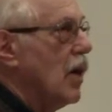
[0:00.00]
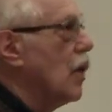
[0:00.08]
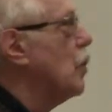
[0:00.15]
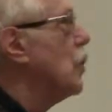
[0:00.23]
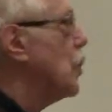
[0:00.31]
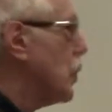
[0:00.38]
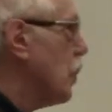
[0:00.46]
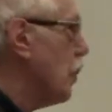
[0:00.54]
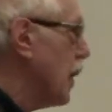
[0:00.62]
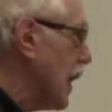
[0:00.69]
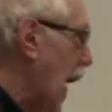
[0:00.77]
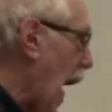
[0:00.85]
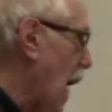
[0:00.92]
who used to
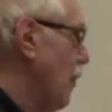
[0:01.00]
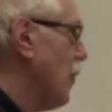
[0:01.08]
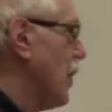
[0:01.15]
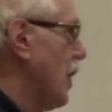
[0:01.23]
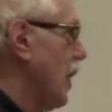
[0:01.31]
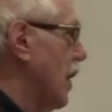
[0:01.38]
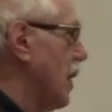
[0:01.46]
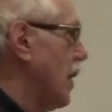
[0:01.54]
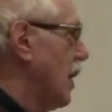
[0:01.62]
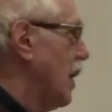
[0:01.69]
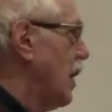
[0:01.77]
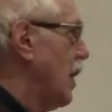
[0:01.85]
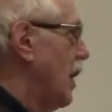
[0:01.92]
be an advocate
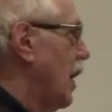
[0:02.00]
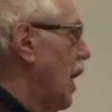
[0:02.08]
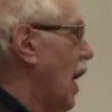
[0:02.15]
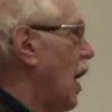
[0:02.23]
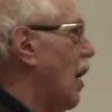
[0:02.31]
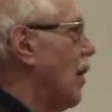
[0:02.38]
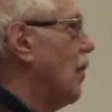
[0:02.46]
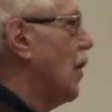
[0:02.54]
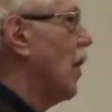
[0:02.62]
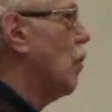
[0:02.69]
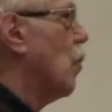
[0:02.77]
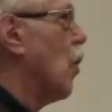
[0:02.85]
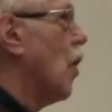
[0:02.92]

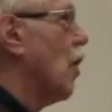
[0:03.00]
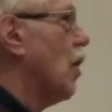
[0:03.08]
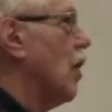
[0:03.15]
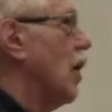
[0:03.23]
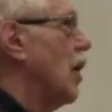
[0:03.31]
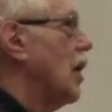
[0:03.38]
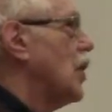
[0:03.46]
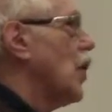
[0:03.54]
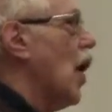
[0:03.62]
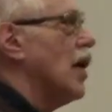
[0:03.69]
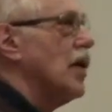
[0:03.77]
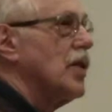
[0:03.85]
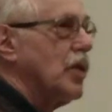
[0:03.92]
of more
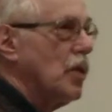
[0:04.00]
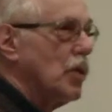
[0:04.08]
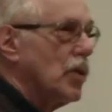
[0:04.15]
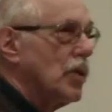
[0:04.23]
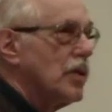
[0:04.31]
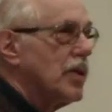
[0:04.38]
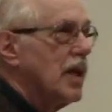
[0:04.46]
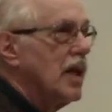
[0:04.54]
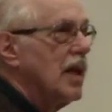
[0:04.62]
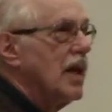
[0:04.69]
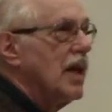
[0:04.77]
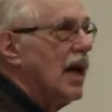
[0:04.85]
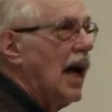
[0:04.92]
charter schools
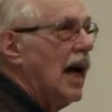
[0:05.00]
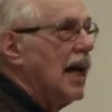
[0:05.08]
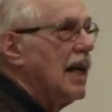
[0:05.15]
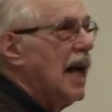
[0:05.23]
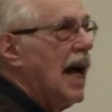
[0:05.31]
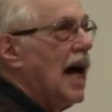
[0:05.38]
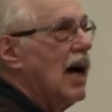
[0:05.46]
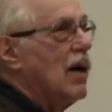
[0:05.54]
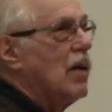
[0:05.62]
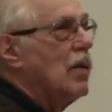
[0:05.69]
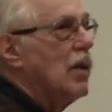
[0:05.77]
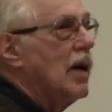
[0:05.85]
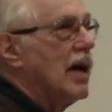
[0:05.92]
and
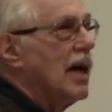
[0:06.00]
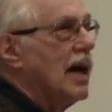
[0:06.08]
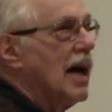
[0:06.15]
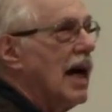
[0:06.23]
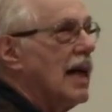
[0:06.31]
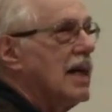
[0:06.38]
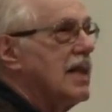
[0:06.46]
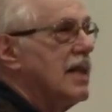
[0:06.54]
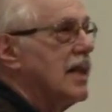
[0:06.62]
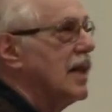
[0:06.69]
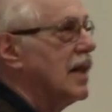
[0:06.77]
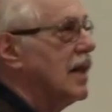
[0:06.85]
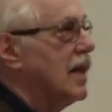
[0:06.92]
now has